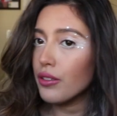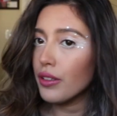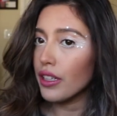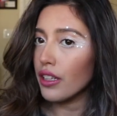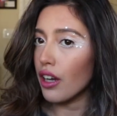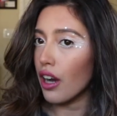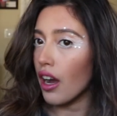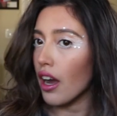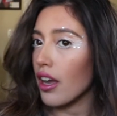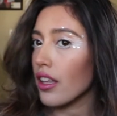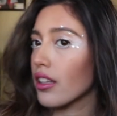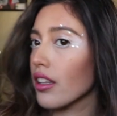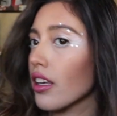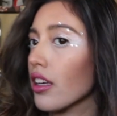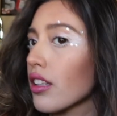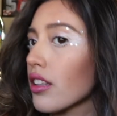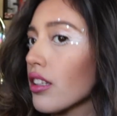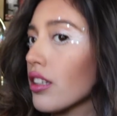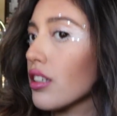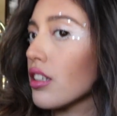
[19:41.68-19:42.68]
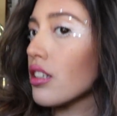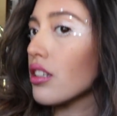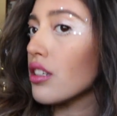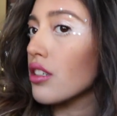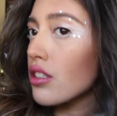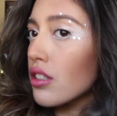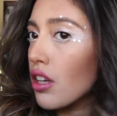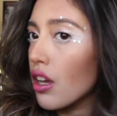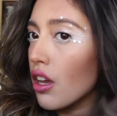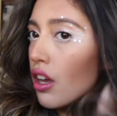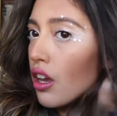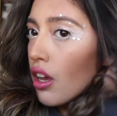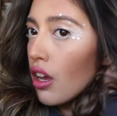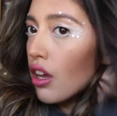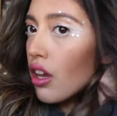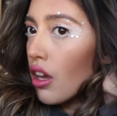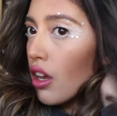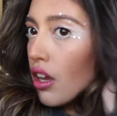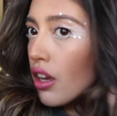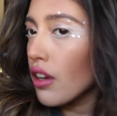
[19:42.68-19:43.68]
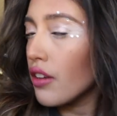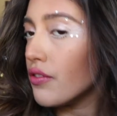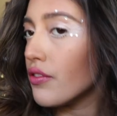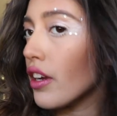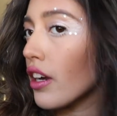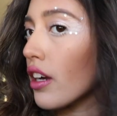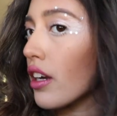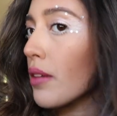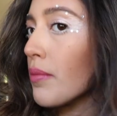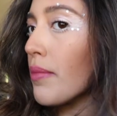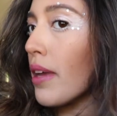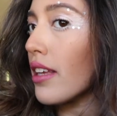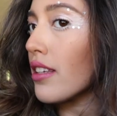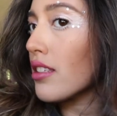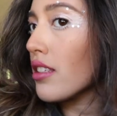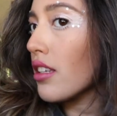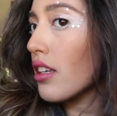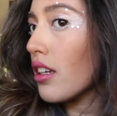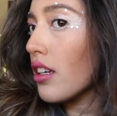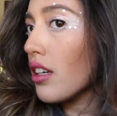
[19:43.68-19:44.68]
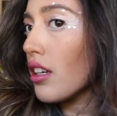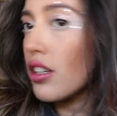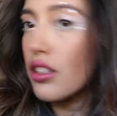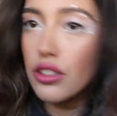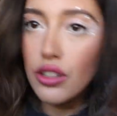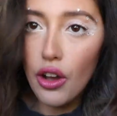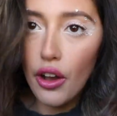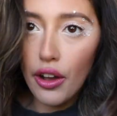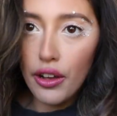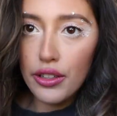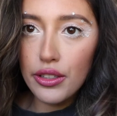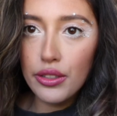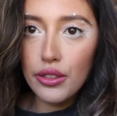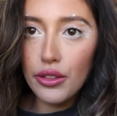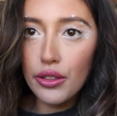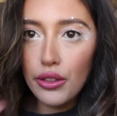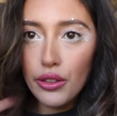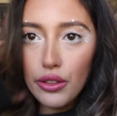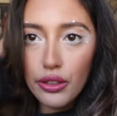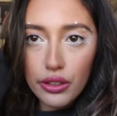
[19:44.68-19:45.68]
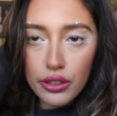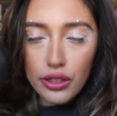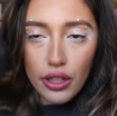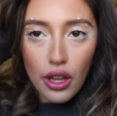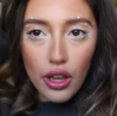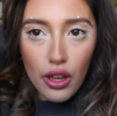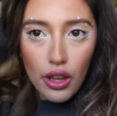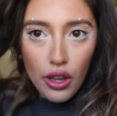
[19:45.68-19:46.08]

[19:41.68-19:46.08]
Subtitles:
we got like these very messy, tousled